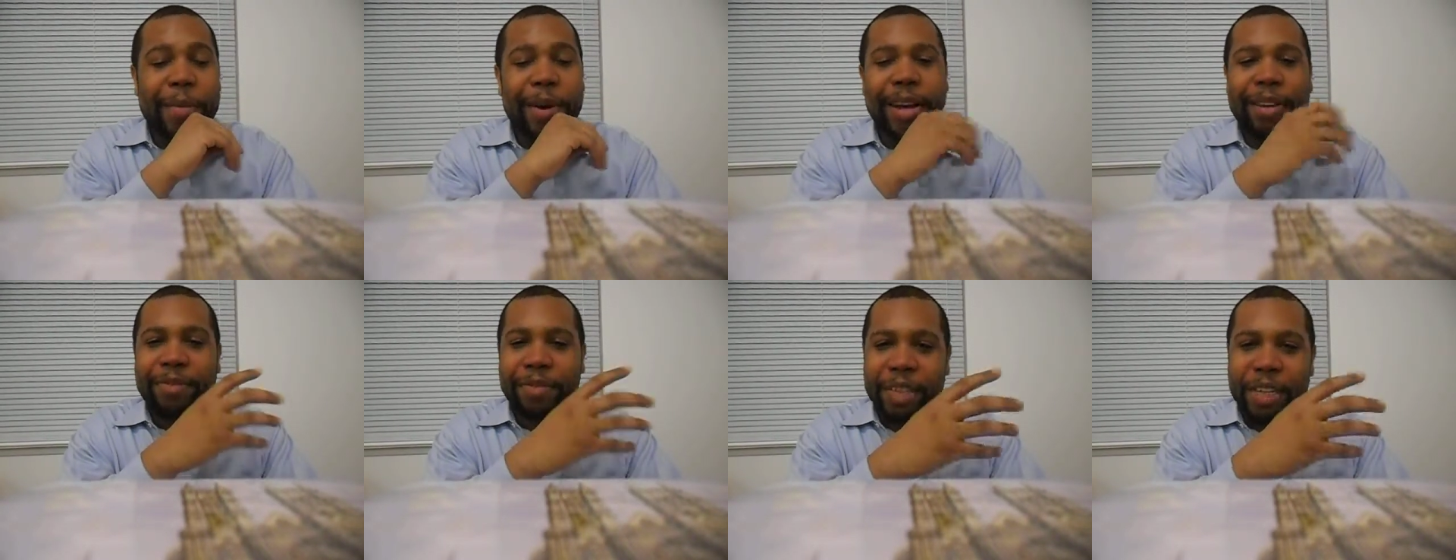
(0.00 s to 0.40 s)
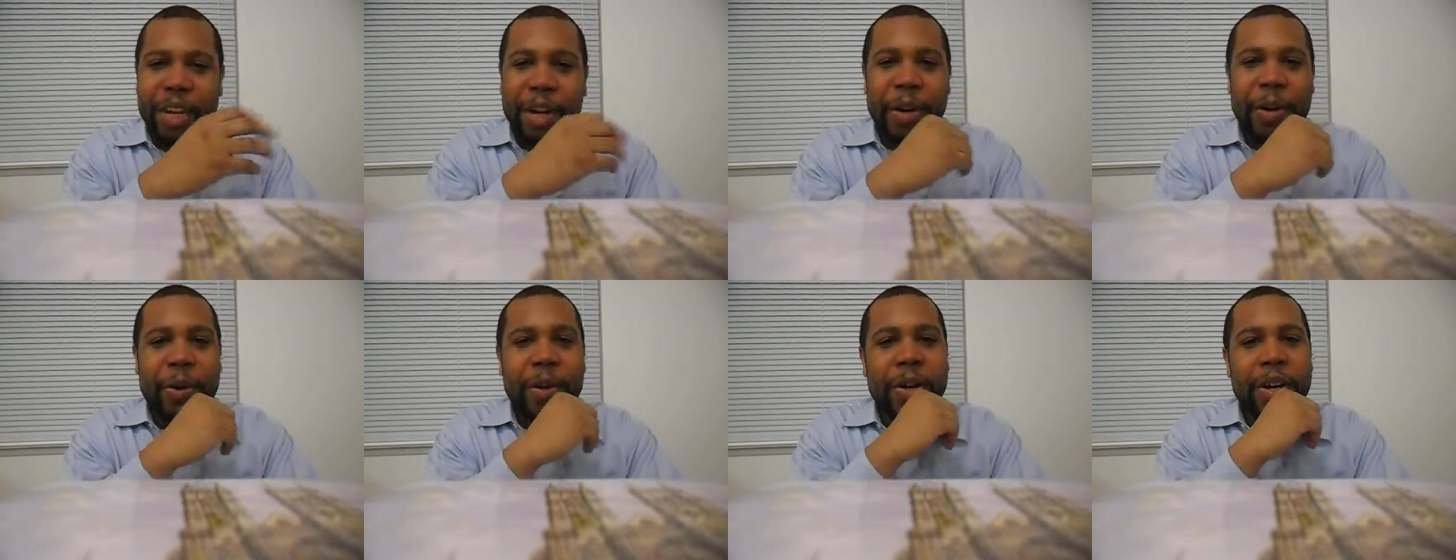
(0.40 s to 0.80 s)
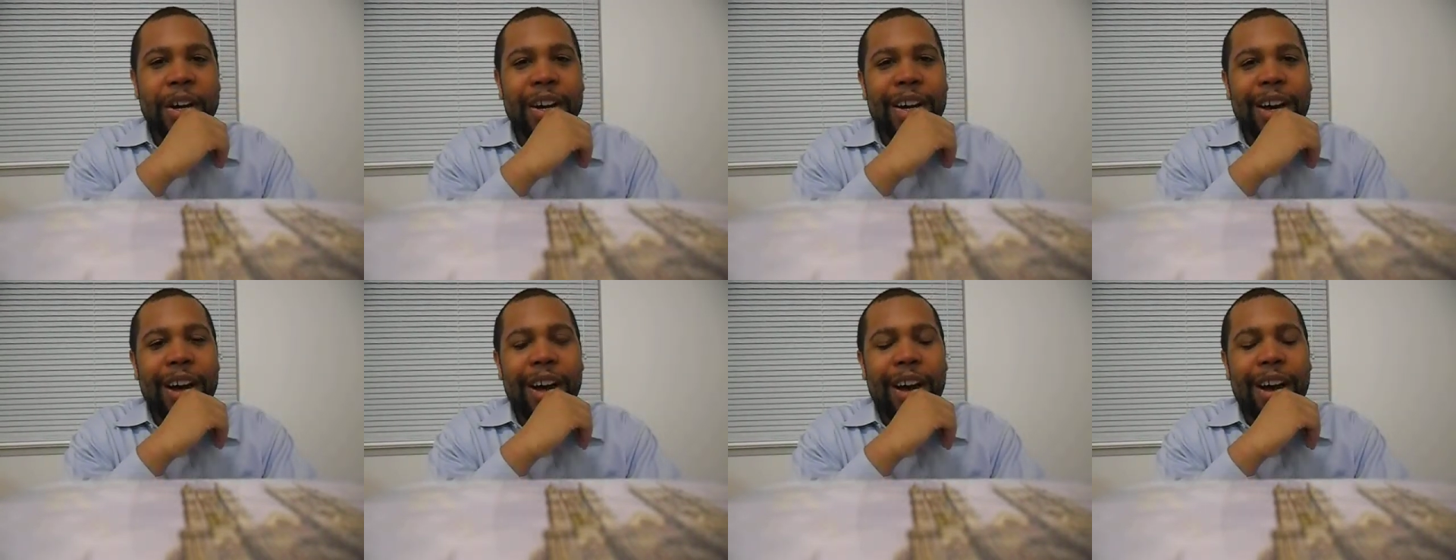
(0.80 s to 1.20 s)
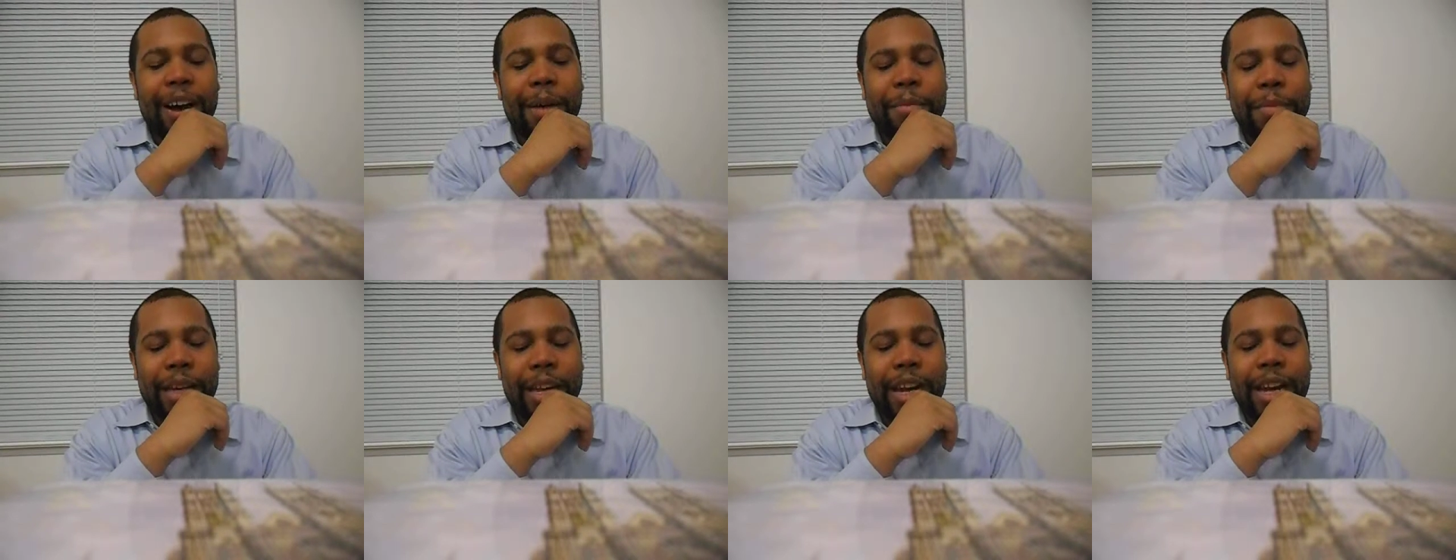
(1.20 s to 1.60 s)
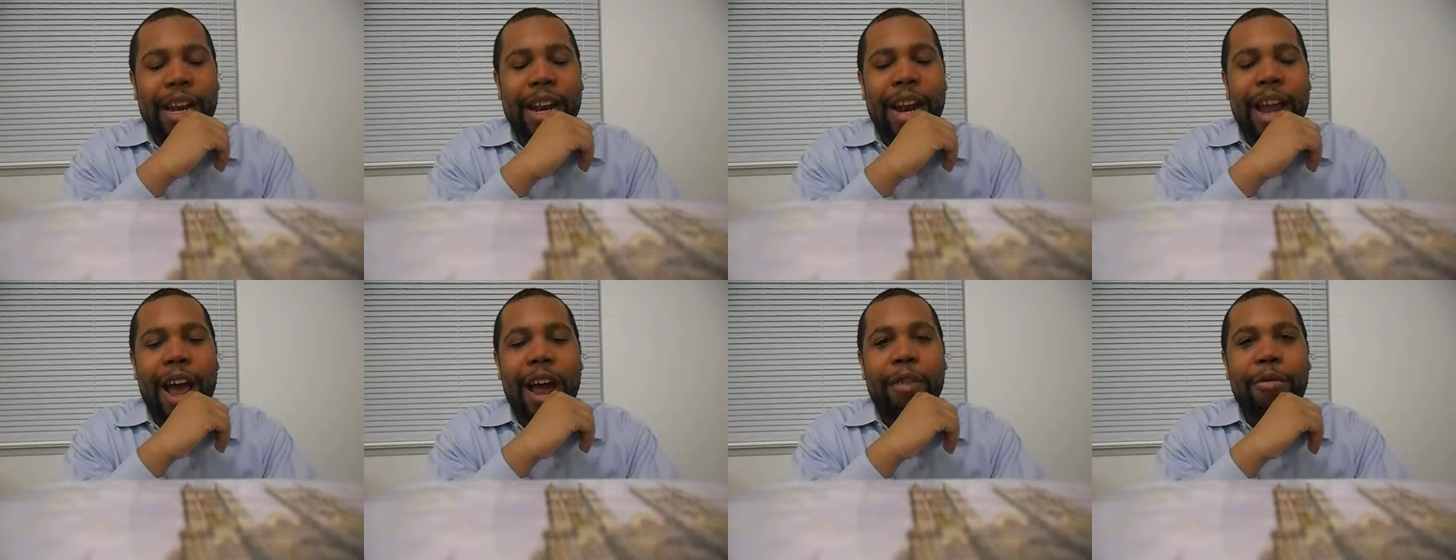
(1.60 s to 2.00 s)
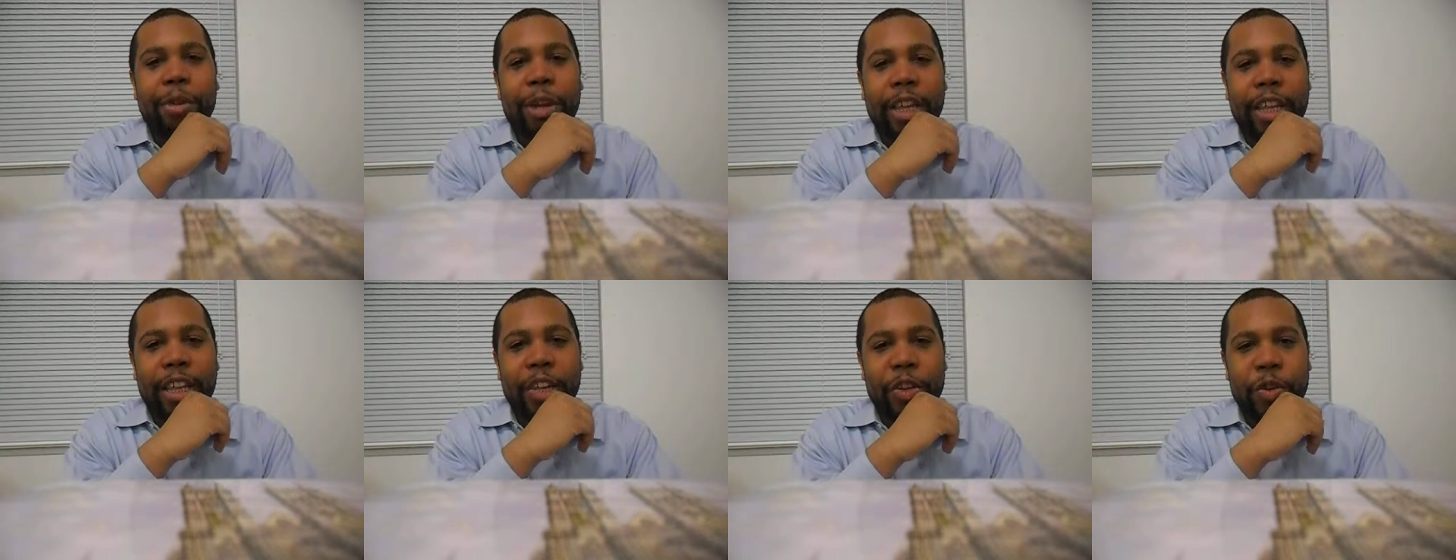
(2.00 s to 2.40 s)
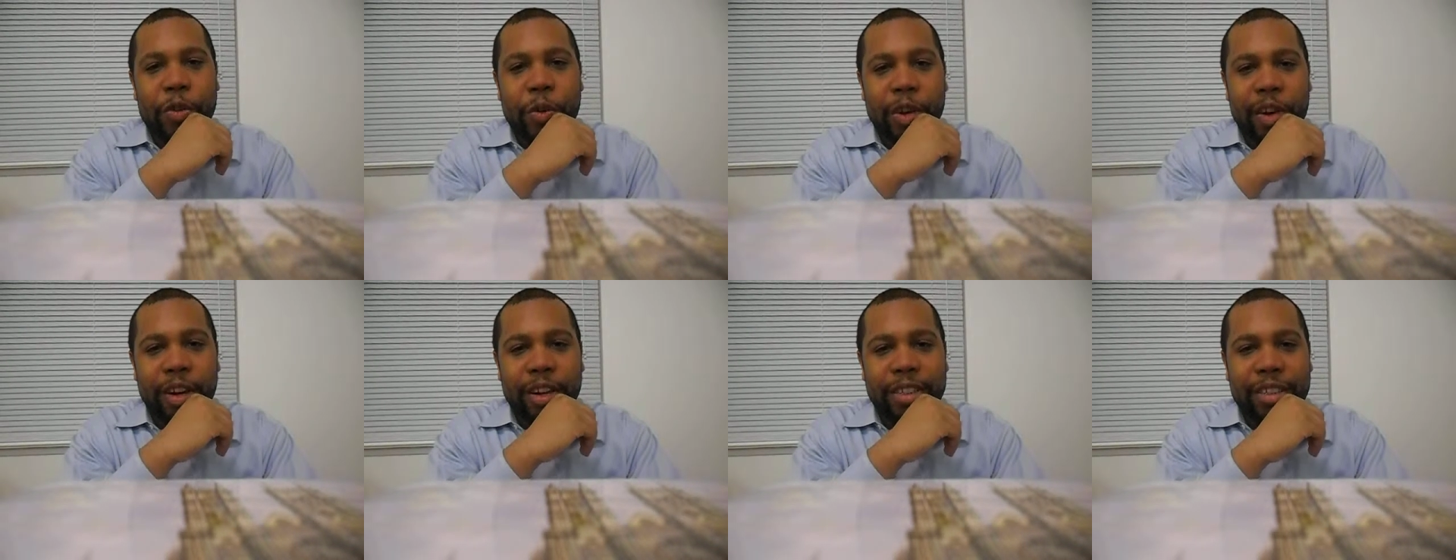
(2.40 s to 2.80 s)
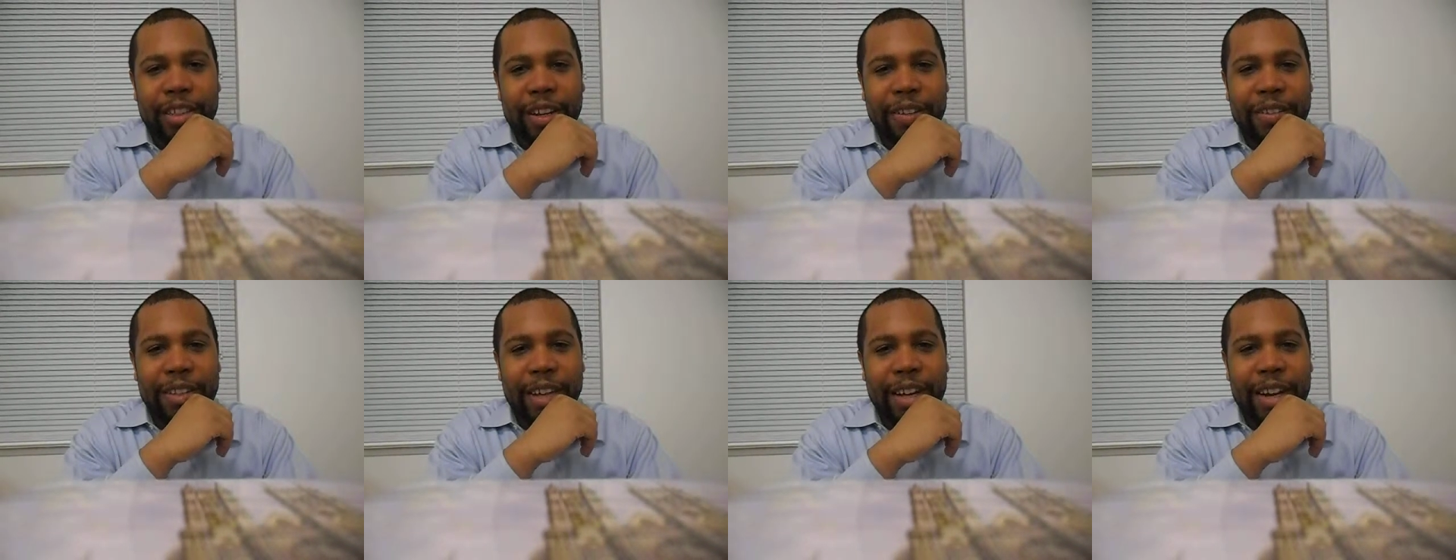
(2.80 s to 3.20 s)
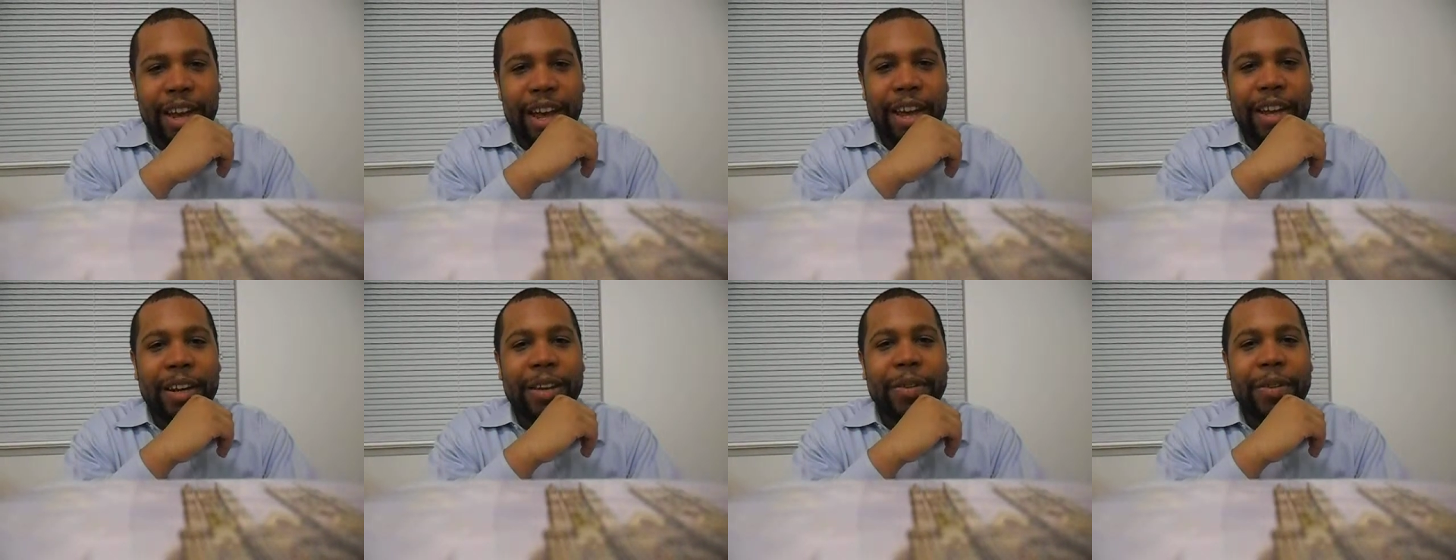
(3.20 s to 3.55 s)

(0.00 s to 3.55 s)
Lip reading: But Mignonette and I really enjoyed ourselves that night.